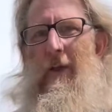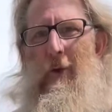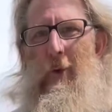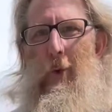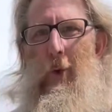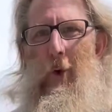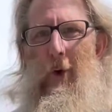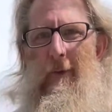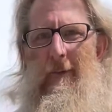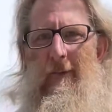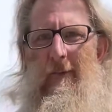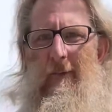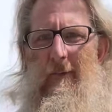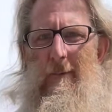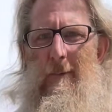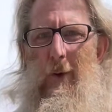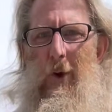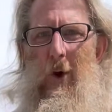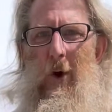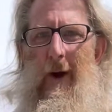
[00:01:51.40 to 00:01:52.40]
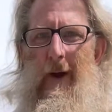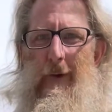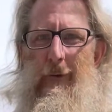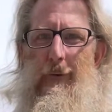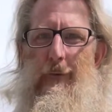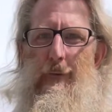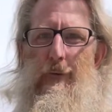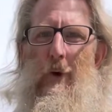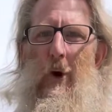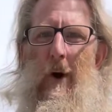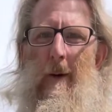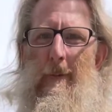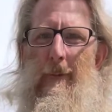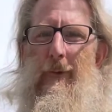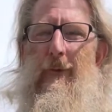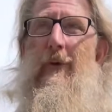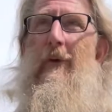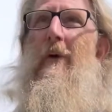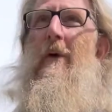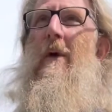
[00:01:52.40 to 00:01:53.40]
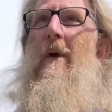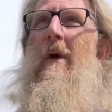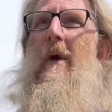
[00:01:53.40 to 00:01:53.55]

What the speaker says: the water supply dropped